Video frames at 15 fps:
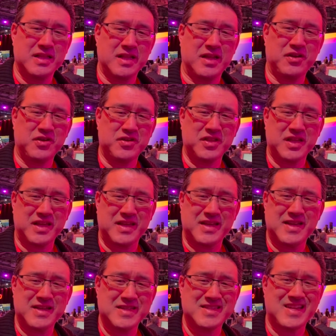Leonard Lee
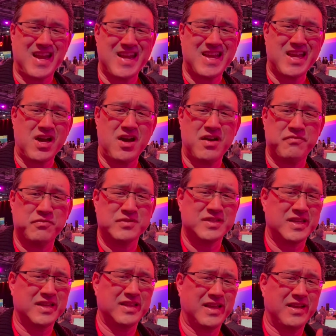signing off. We'll
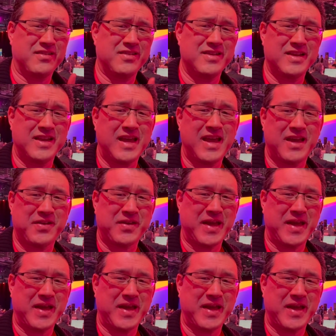see you later in the day.